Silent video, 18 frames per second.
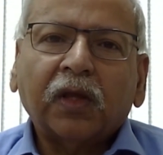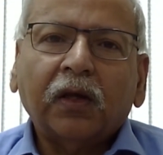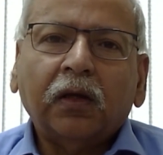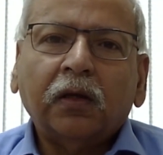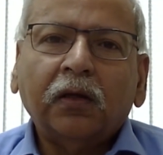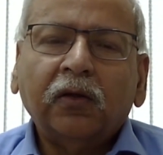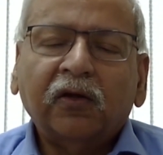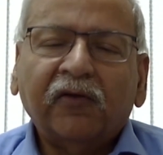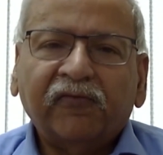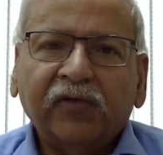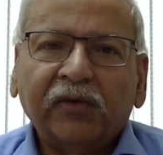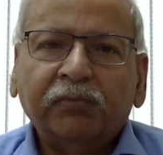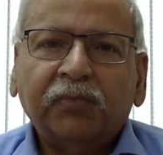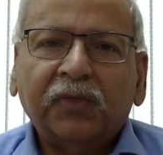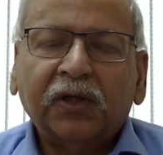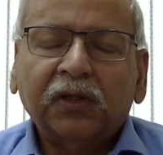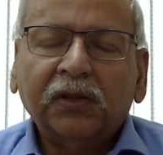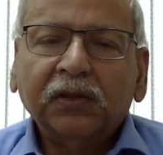in
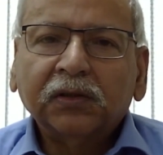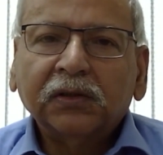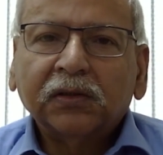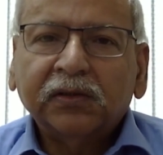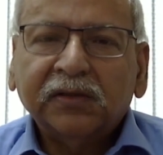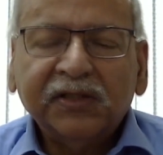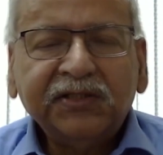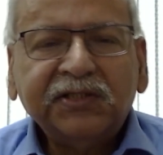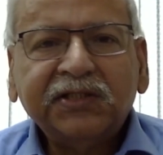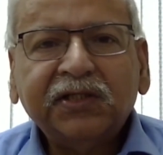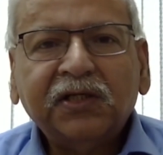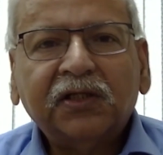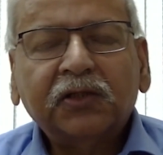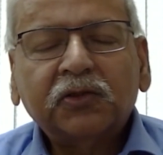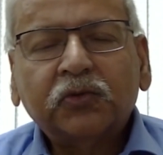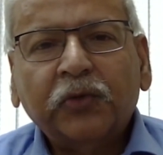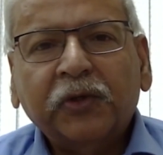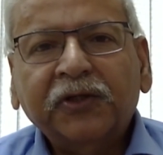November this
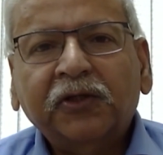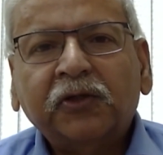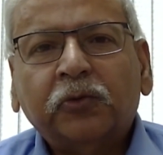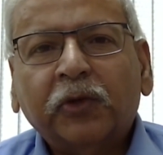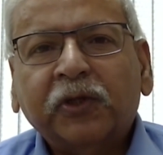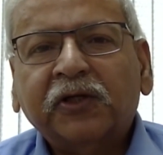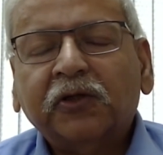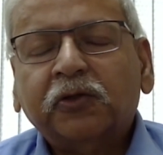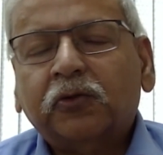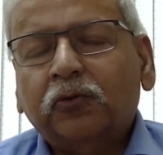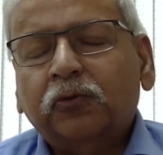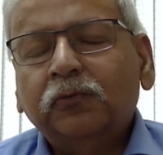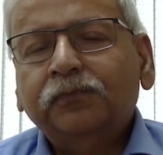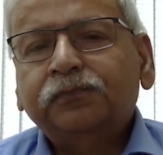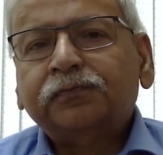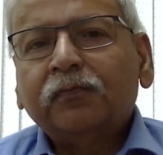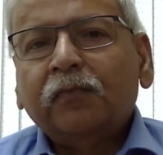year, 2022.